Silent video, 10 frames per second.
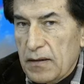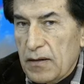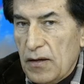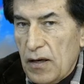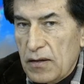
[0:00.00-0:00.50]

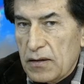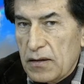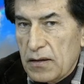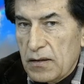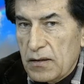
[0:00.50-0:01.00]
not
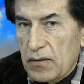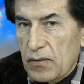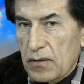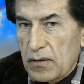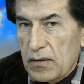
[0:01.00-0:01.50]

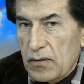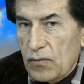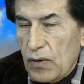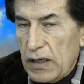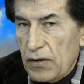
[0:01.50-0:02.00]

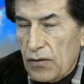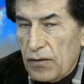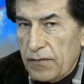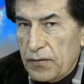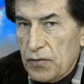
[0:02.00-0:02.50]
one or
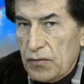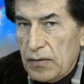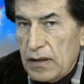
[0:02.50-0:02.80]
few,